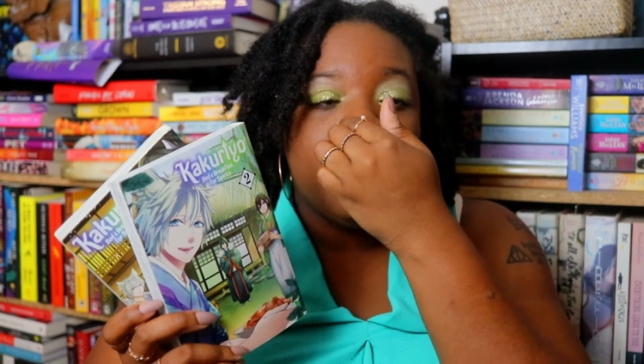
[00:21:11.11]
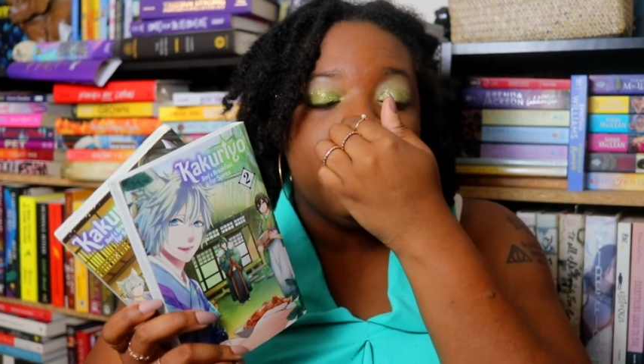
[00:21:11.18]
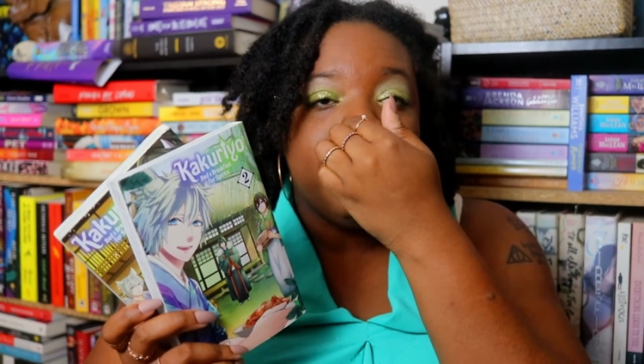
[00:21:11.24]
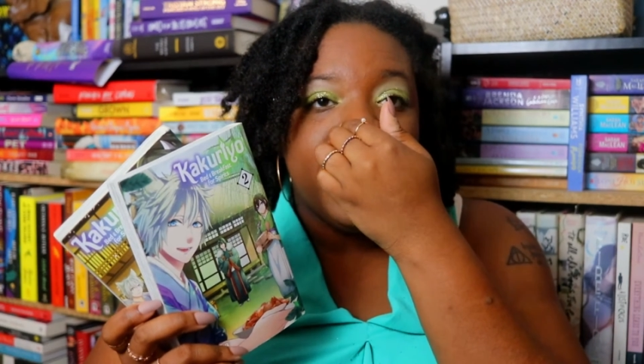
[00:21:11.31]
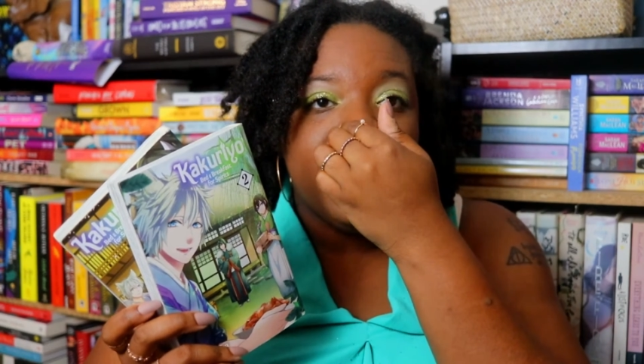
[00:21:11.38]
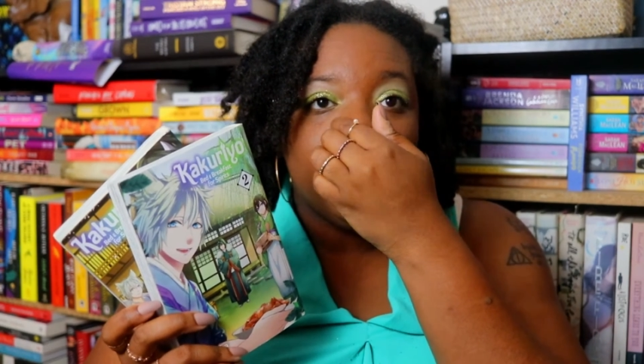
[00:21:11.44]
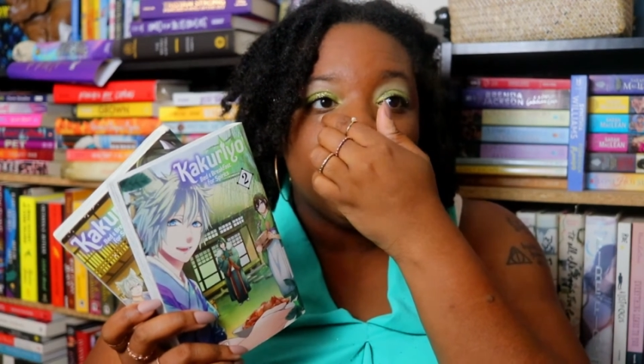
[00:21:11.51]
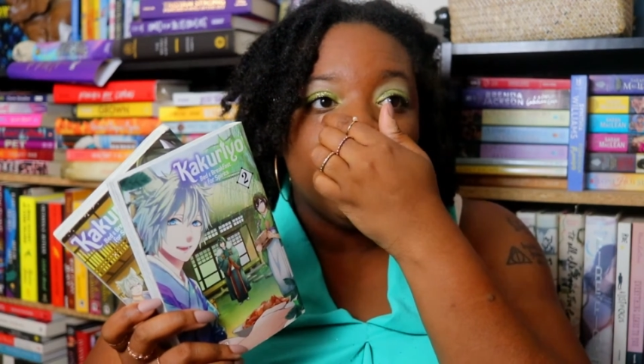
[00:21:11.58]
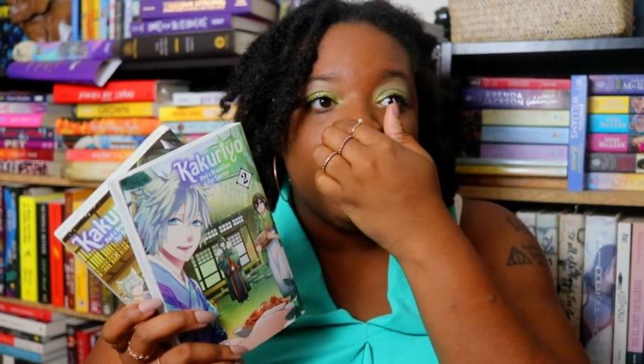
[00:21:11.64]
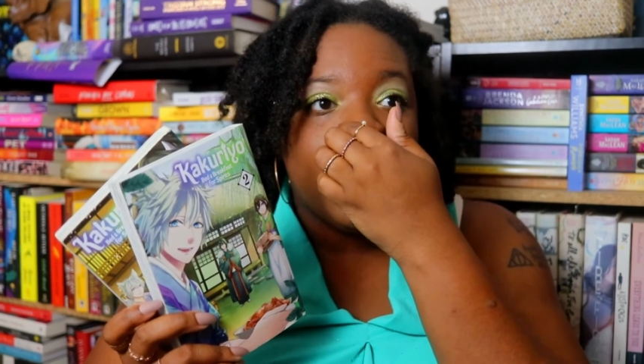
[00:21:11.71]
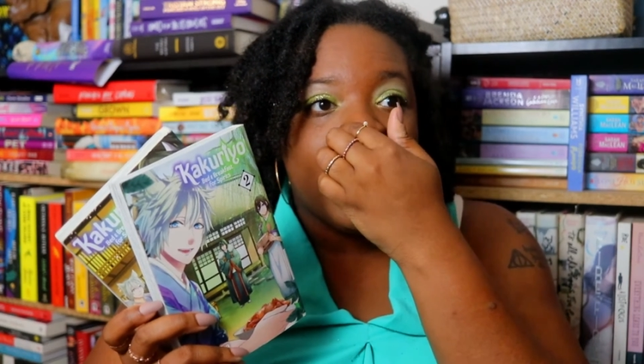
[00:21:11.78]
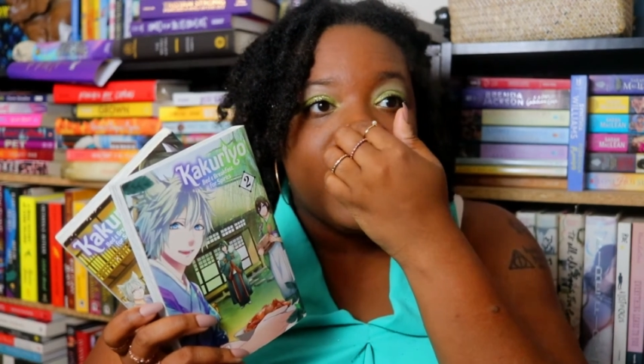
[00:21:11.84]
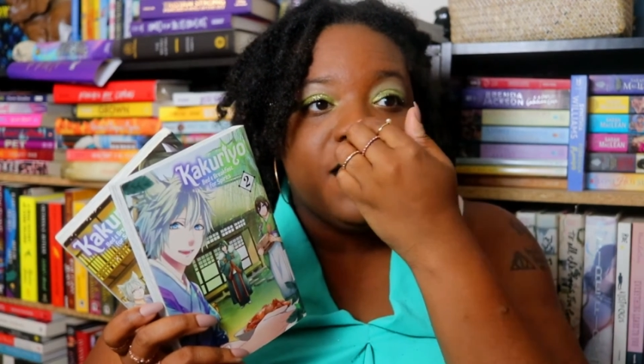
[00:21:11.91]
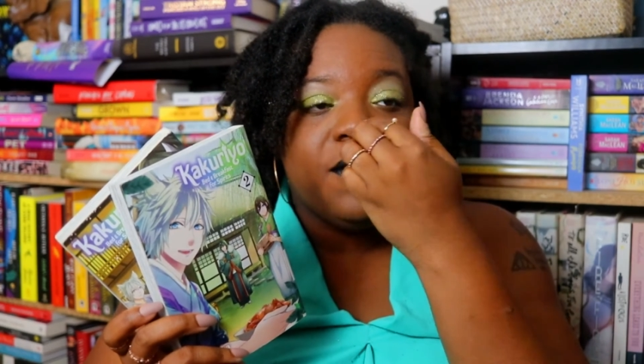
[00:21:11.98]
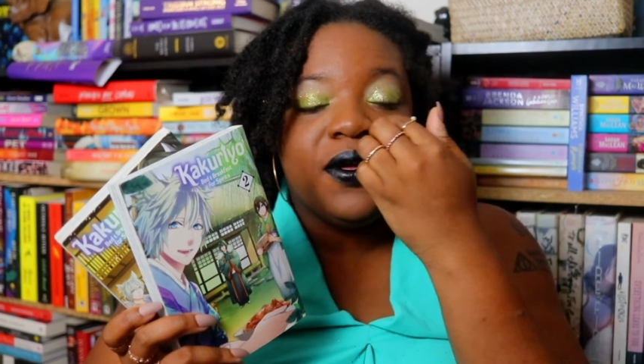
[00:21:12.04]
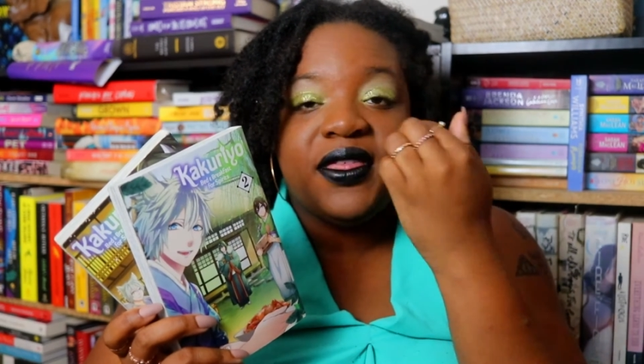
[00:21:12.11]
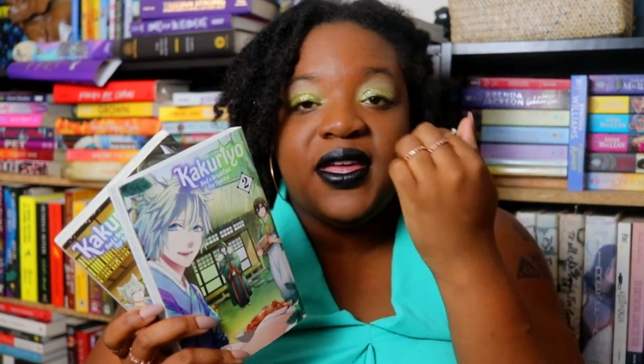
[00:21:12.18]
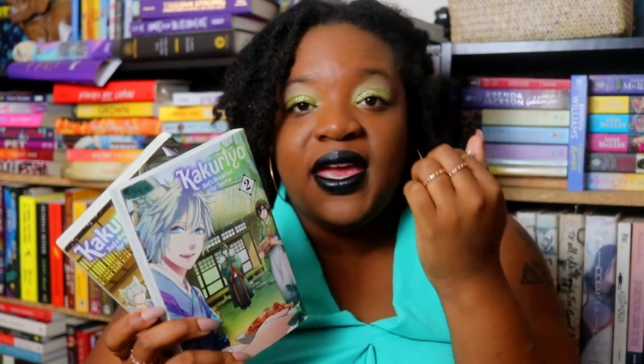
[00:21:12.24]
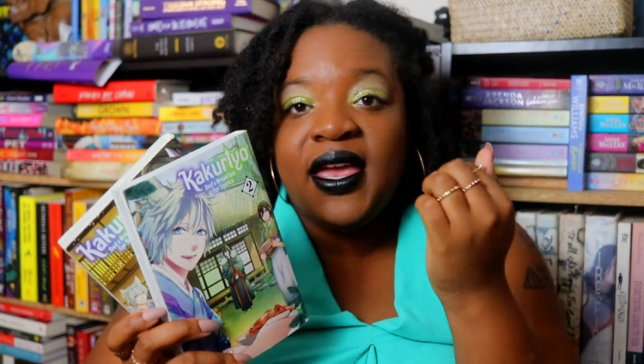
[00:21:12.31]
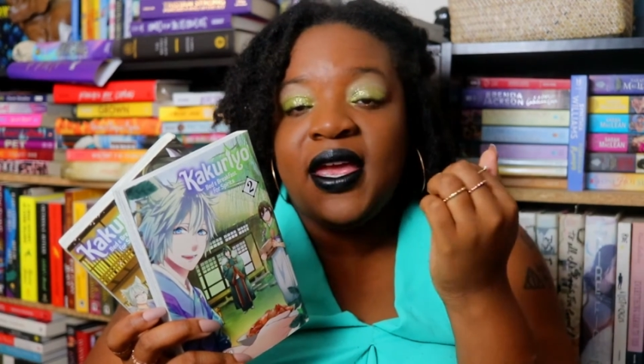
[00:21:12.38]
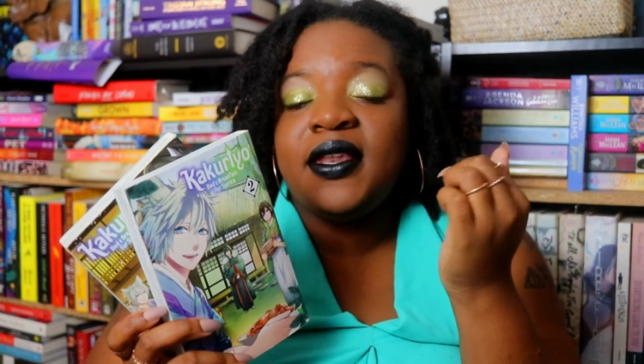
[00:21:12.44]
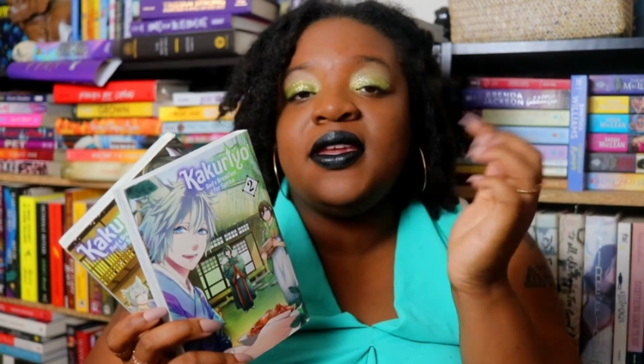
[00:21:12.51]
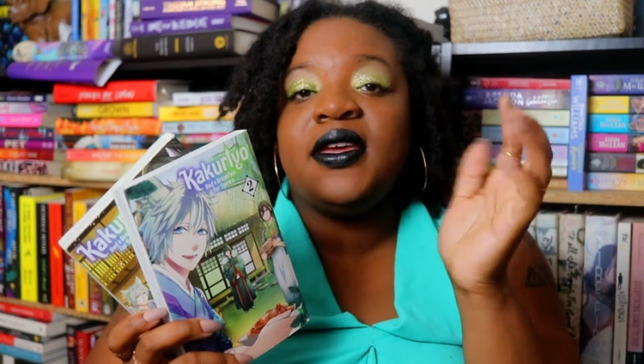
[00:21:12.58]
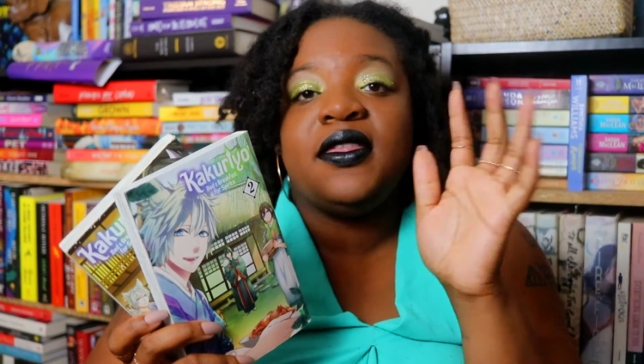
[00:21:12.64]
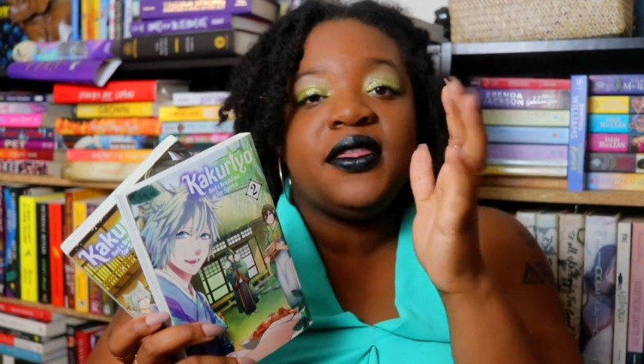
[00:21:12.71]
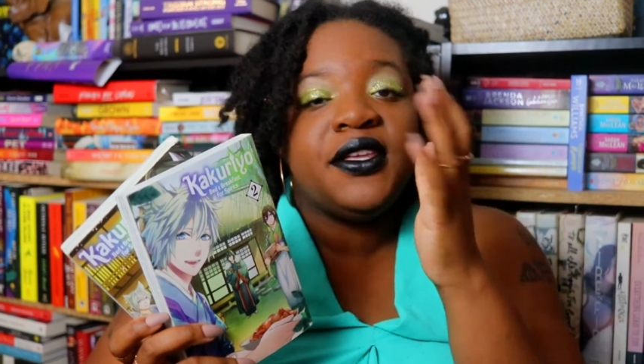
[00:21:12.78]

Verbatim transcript: make her way within